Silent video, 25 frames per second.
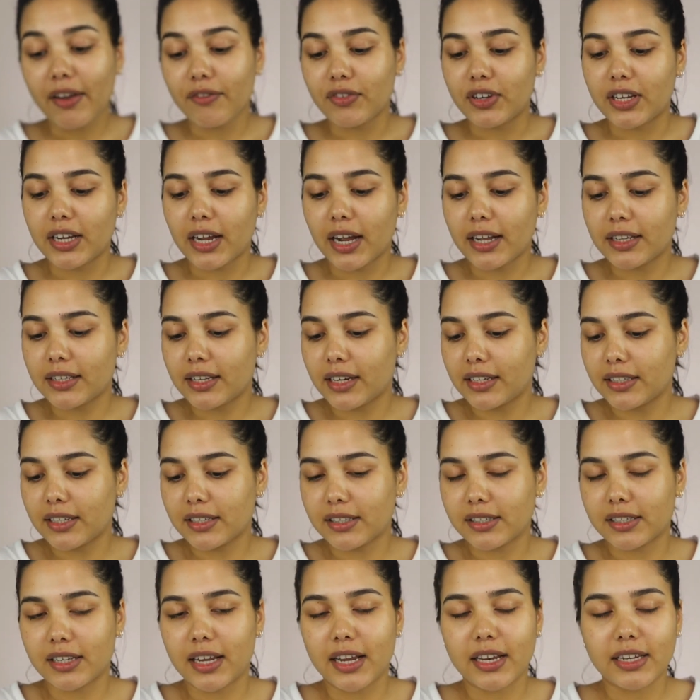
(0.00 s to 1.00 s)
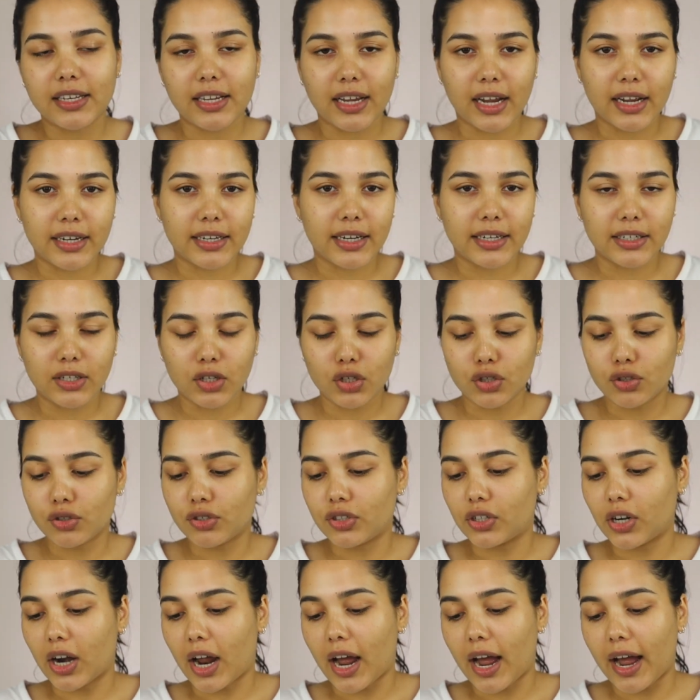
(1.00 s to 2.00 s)
have dehydrated skin, dehydrated to
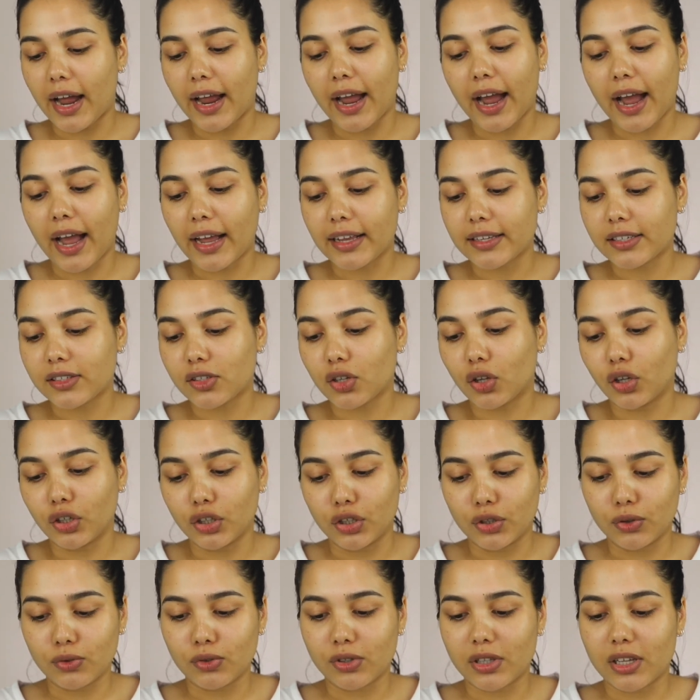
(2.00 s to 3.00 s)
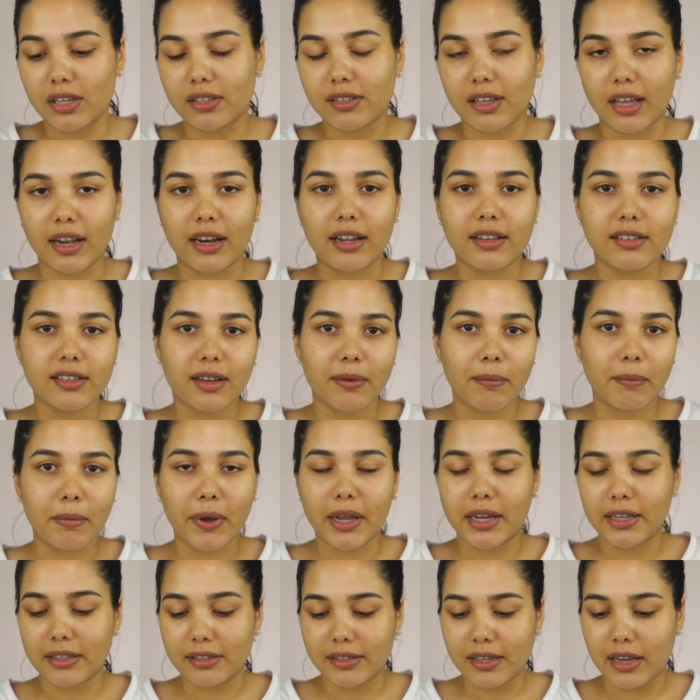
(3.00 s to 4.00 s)
dry. I still use this and it's
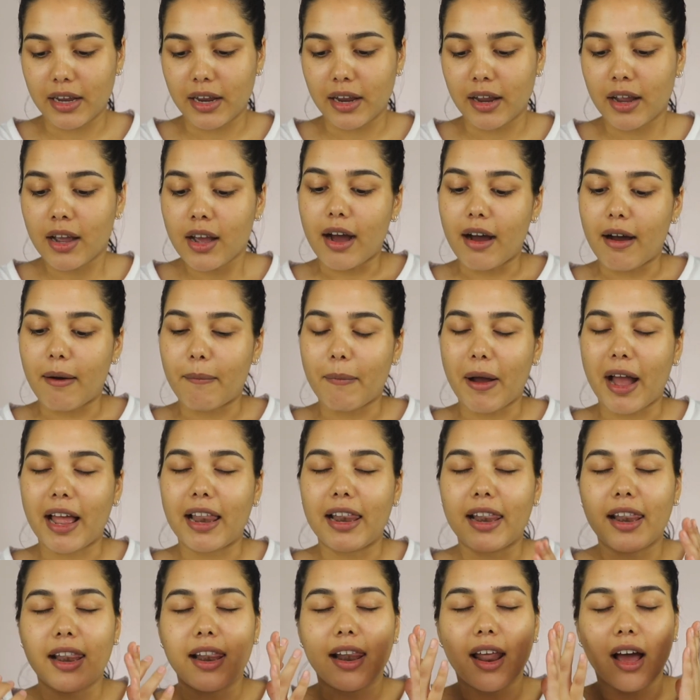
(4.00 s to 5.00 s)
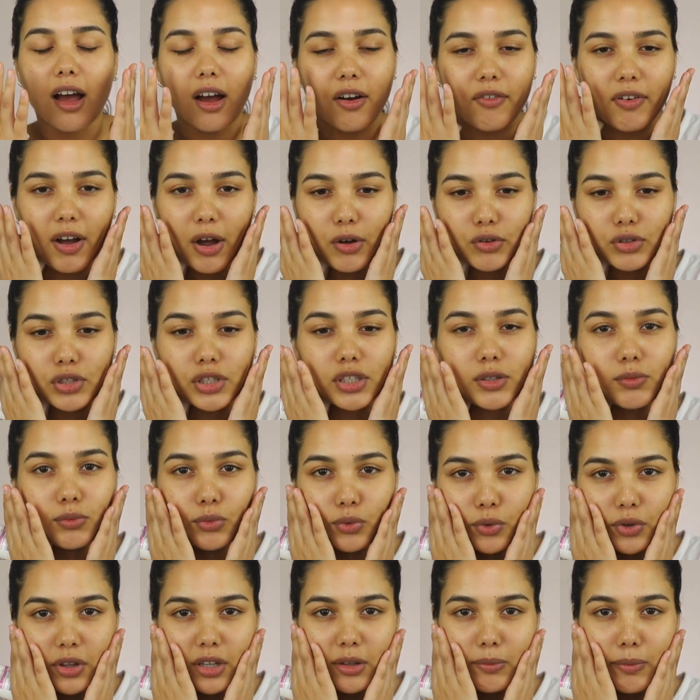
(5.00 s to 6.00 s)
amazing. I love how
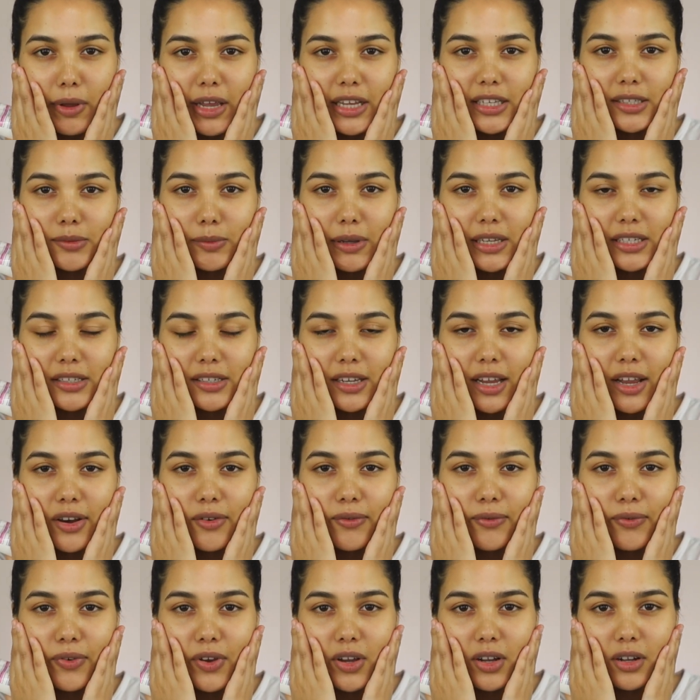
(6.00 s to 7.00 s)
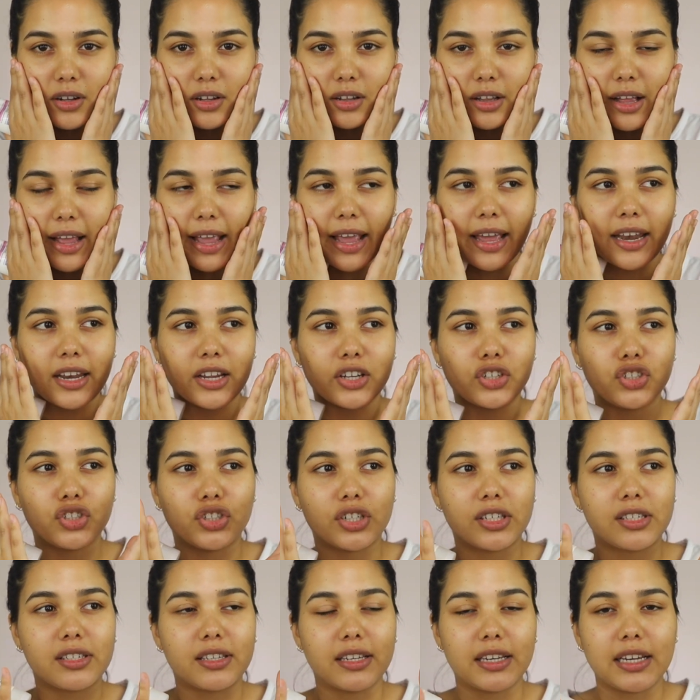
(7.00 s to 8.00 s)
smooth it makes my skin feel, and it
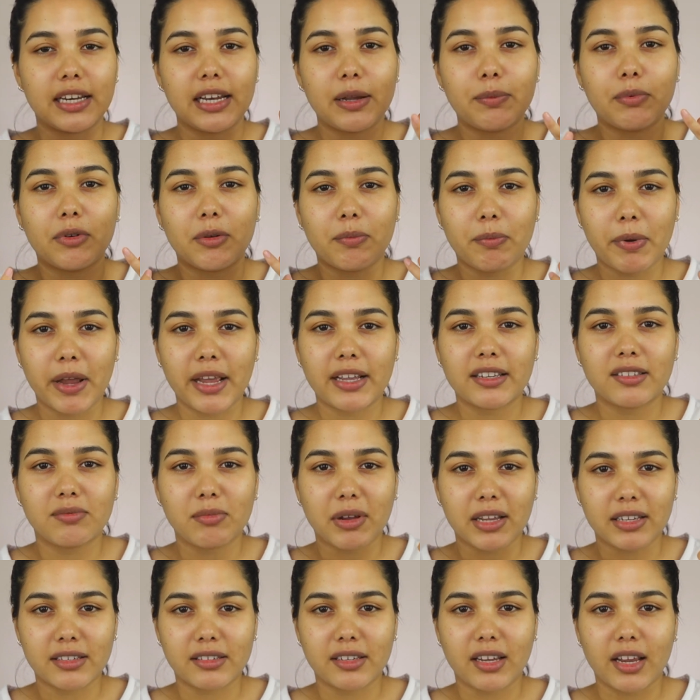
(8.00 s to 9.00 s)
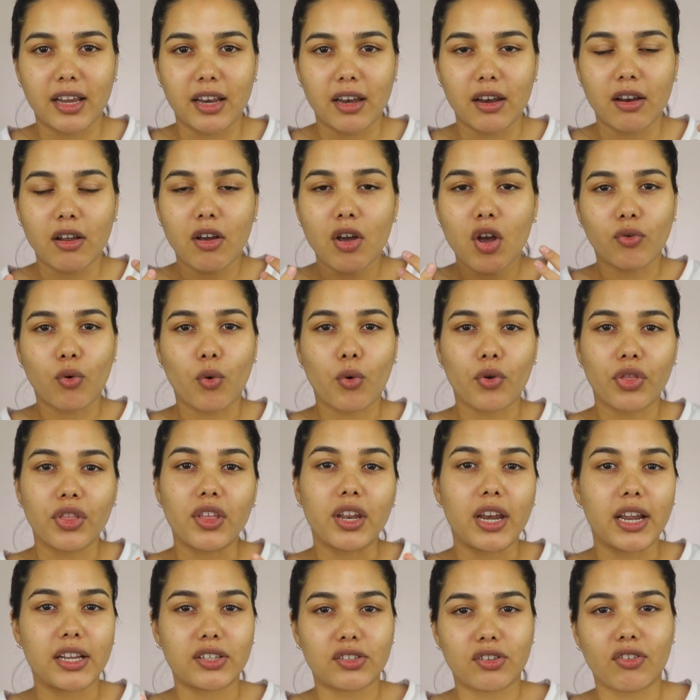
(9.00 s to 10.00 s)
just really prepares my skin for the
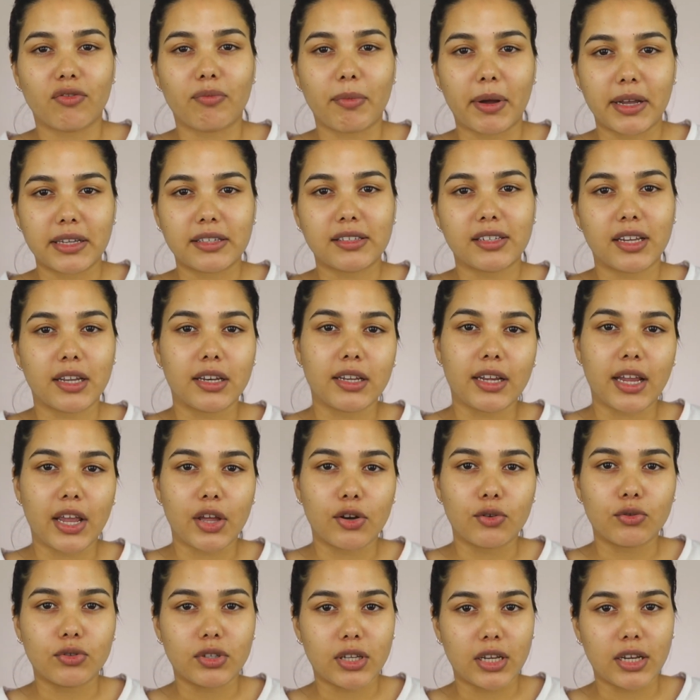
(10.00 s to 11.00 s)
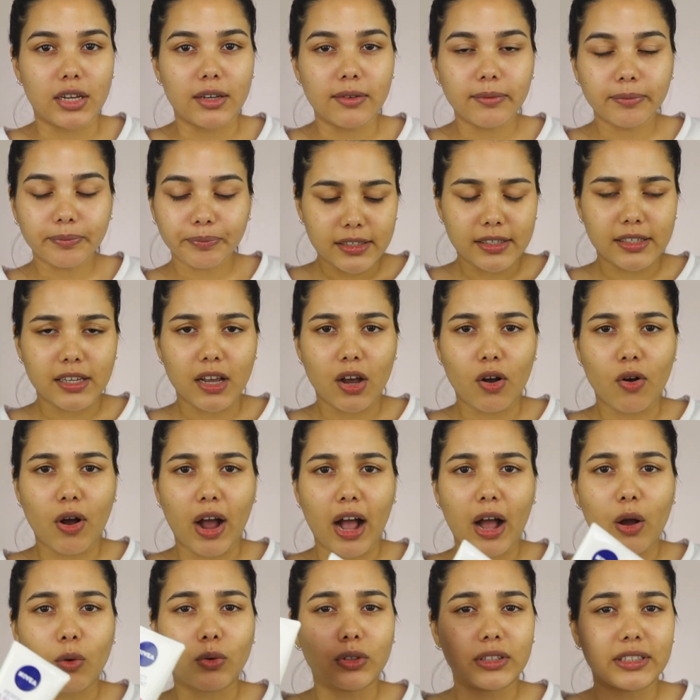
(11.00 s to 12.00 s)
rest of my skincare routine. So
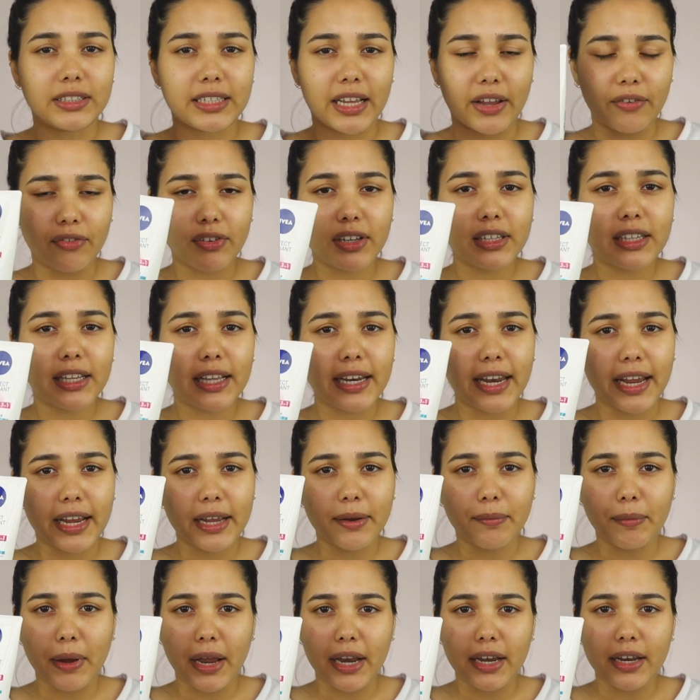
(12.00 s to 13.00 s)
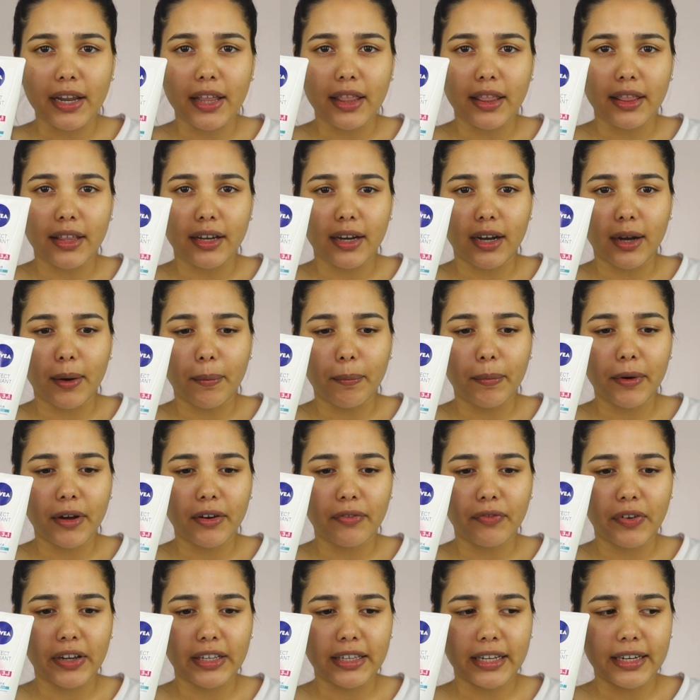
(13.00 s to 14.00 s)
I will definitely recommend the
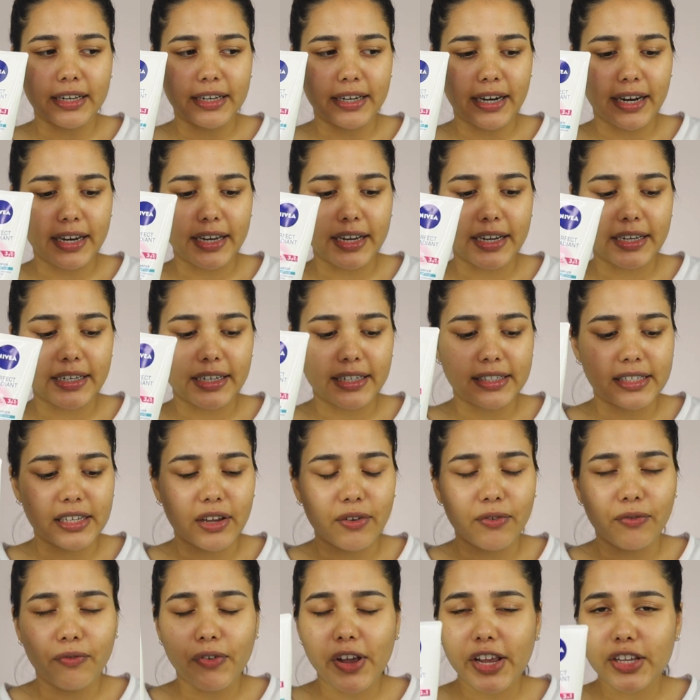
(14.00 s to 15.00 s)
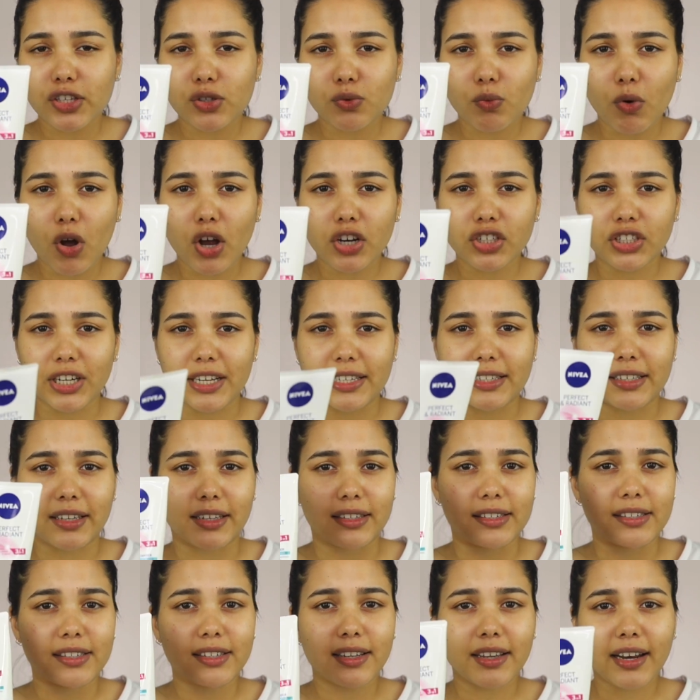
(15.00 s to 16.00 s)
Perfect and Radiant. It's a face wash, it's a
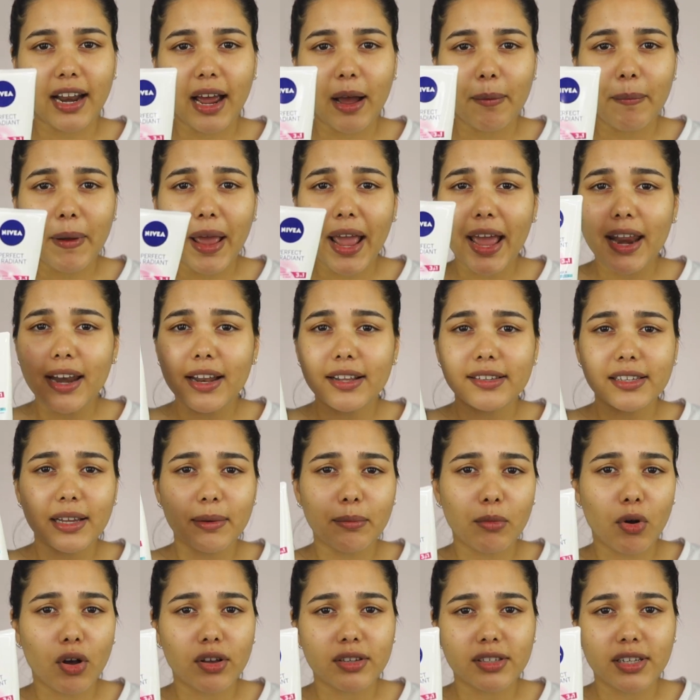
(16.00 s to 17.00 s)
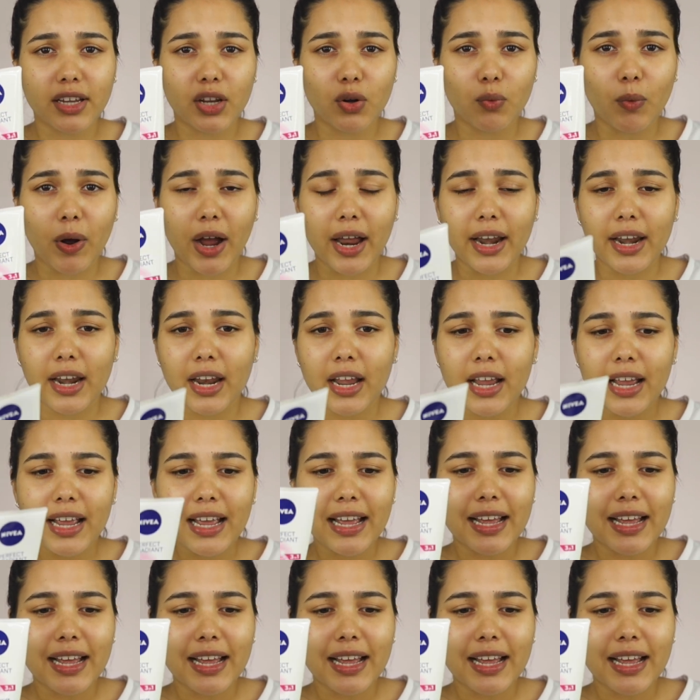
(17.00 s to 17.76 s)
scrub, and it's a mask in one.